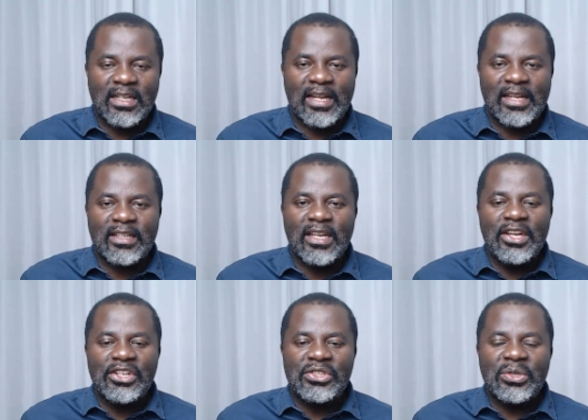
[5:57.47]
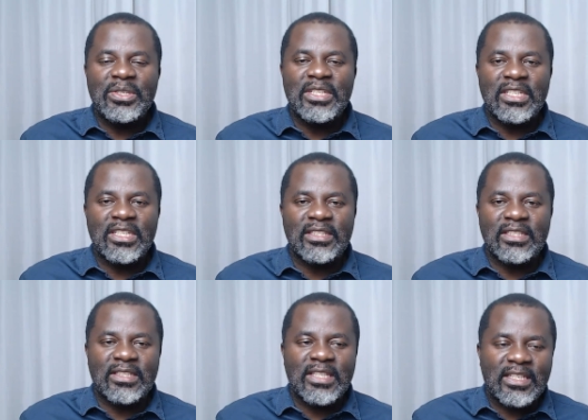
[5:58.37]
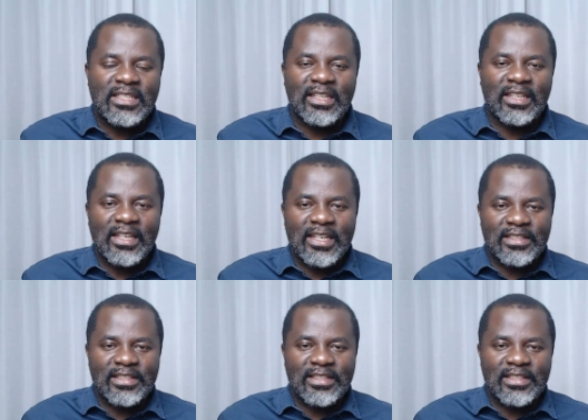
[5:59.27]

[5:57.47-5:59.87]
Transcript: like John is sitting,